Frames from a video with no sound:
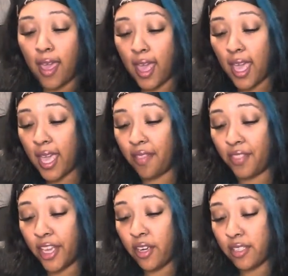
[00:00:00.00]
And
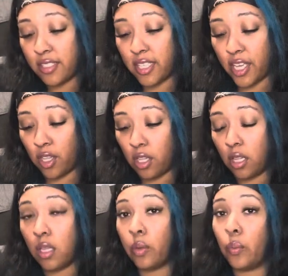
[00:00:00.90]
their sale
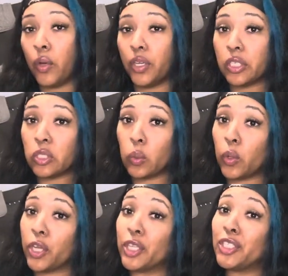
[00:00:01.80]
was
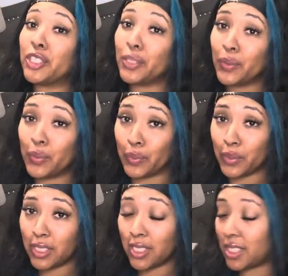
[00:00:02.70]
on
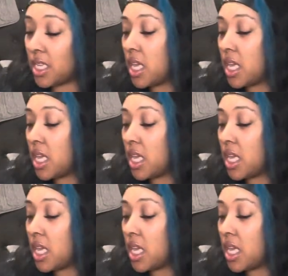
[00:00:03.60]
shoes.